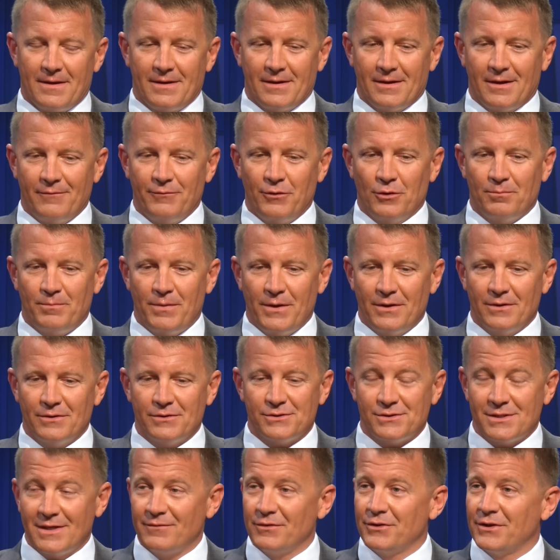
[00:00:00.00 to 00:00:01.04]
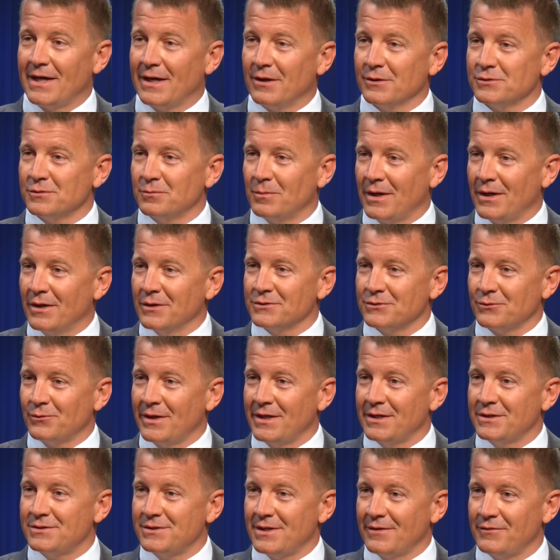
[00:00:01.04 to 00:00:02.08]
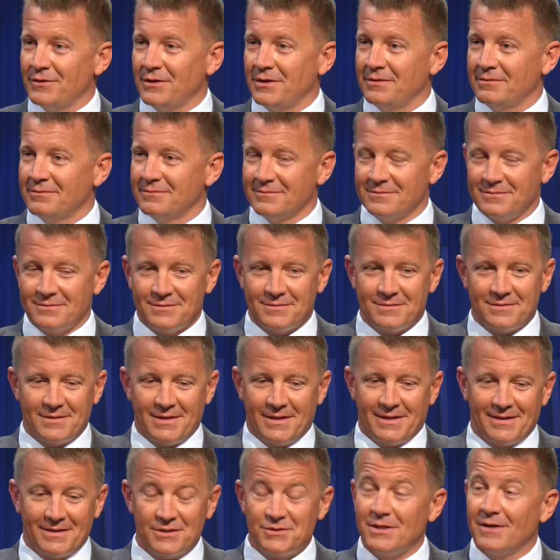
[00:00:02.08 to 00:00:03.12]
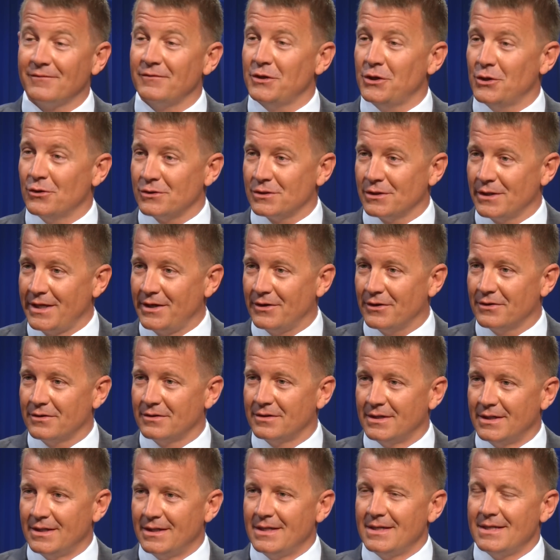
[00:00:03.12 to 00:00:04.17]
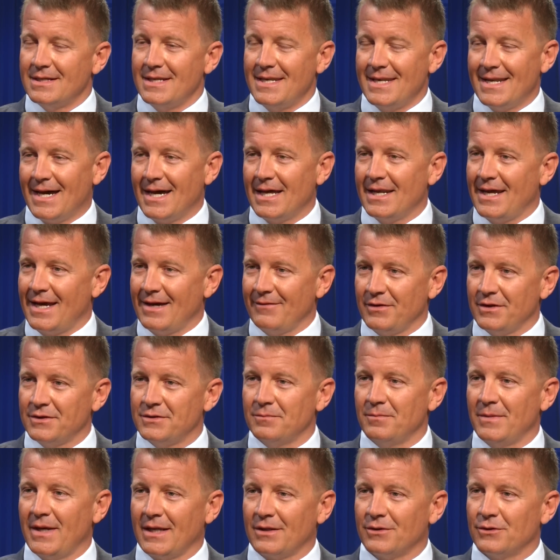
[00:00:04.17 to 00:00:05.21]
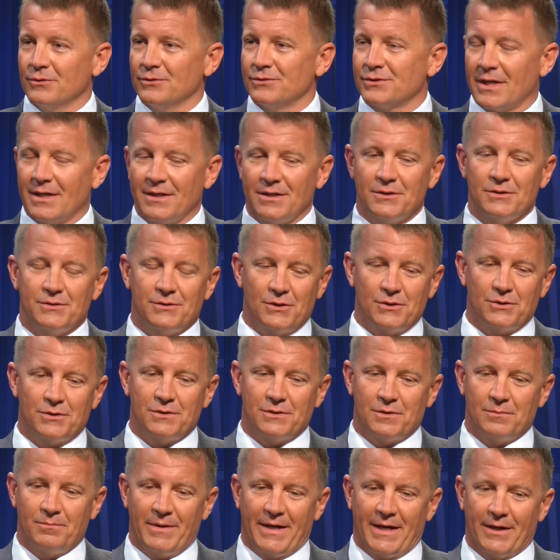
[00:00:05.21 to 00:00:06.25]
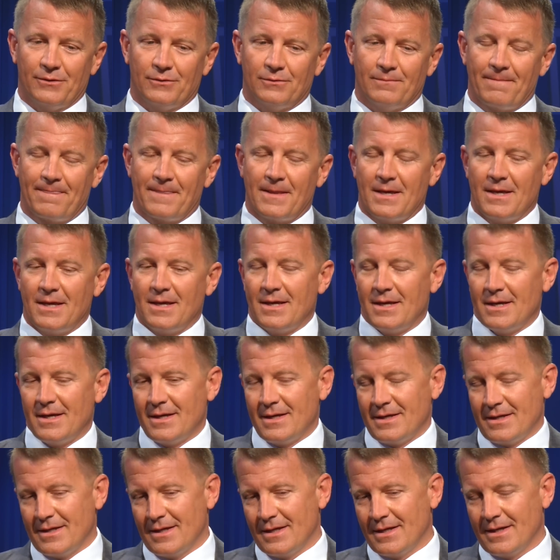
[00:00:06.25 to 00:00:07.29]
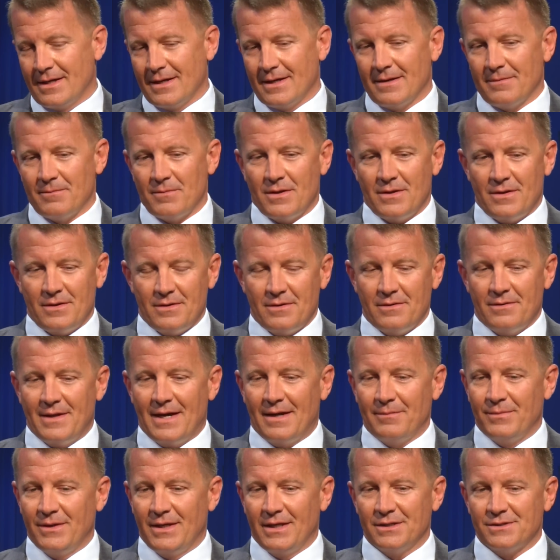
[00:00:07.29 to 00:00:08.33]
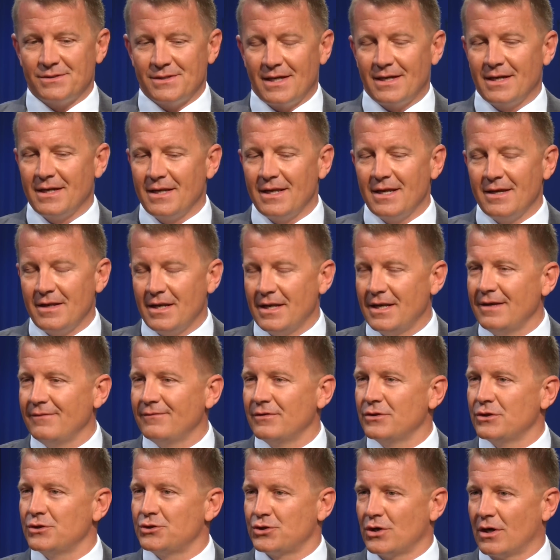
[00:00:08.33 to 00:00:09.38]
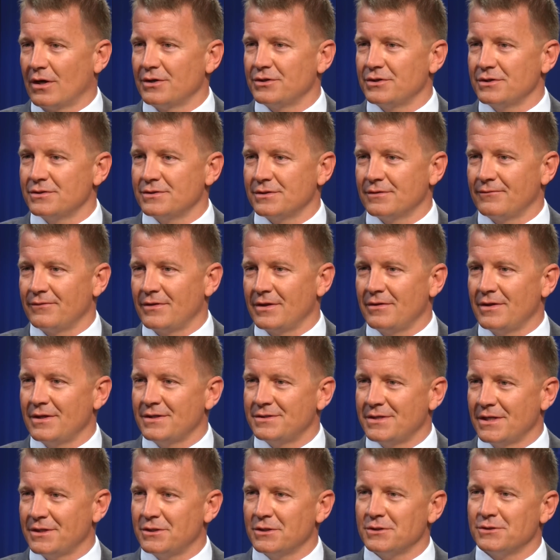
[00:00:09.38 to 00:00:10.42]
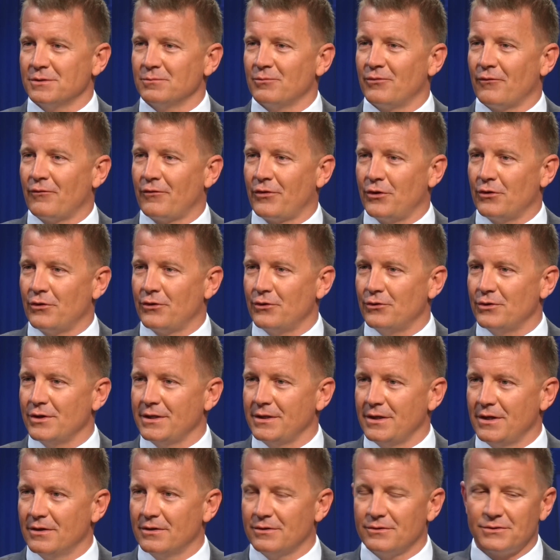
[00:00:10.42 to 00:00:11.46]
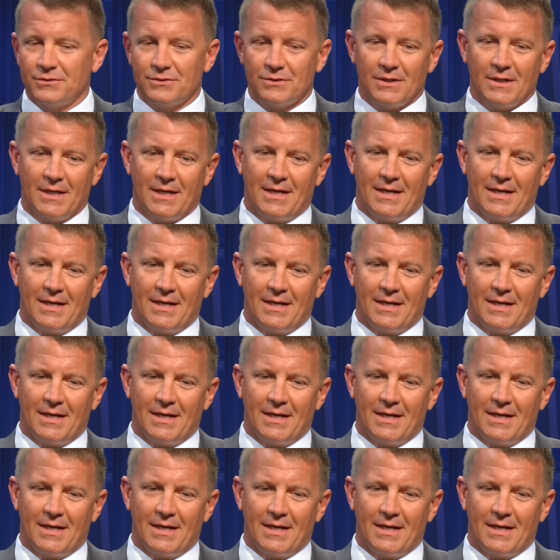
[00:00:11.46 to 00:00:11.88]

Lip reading: of your peers 7,000 miles away, seven years later, not having to make those kind of decisions in battle. That being said, and even the charges of they sentenced him for 30 years